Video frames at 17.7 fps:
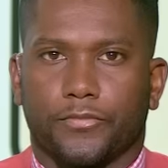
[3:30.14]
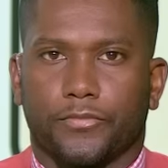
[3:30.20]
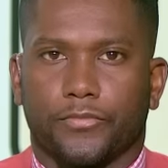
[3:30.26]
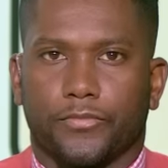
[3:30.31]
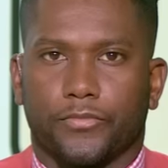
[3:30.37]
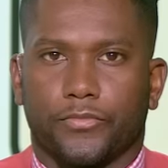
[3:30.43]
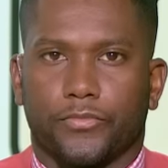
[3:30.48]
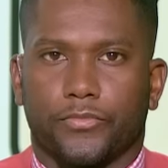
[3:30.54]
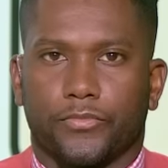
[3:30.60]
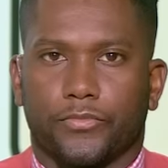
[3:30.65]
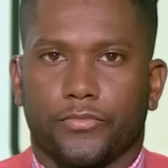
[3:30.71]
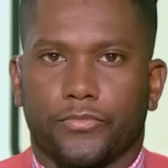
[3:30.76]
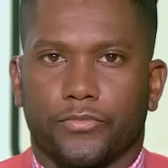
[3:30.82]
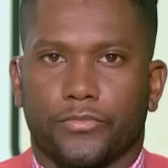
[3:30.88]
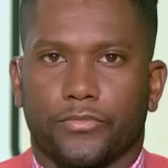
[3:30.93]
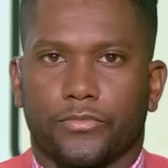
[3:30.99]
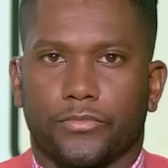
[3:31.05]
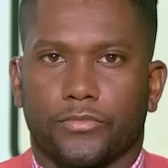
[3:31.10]

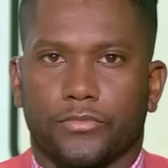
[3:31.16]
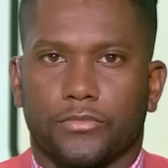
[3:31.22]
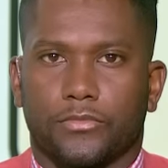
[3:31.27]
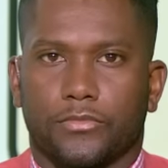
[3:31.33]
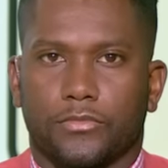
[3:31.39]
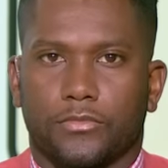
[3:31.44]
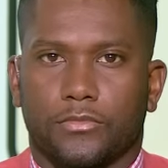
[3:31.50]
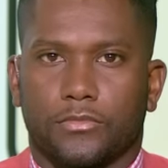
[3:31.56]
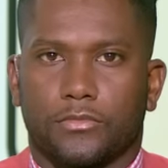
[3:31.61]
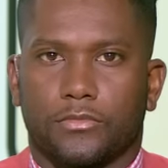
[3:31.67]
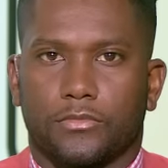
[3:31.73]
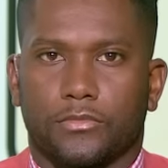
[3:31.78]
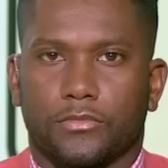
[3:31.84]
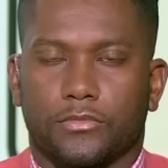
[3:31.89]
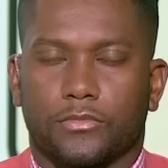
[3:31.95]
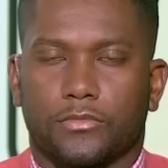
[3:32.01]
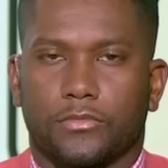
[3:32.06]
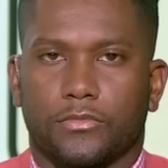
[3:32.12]

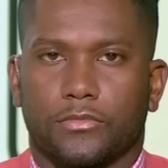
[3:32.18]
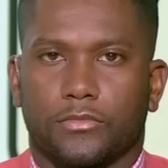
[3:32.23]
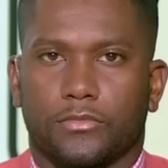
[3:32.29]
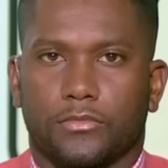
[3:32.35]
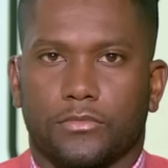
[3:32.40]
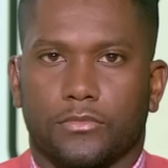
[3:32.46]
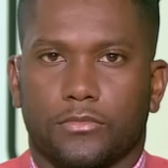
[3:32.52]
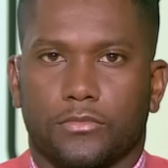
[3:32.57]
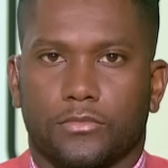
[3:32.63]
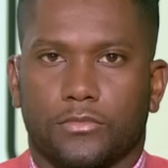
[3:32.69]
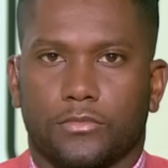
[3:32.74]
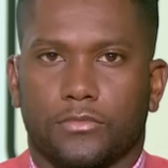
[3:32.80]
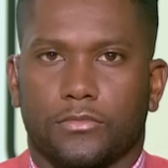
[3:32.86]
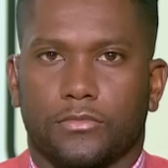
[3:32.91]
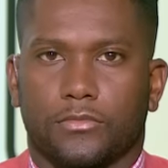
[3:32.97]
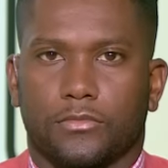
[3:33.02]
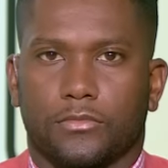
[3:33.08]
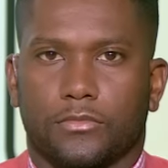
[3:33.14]

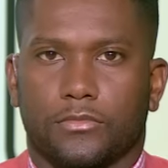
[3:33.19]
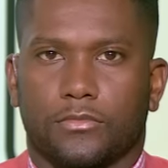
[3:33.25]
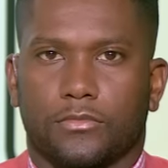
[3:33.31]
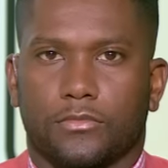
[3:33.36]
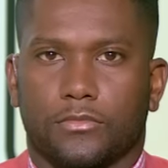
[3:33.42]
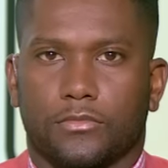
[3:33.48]
[no speech]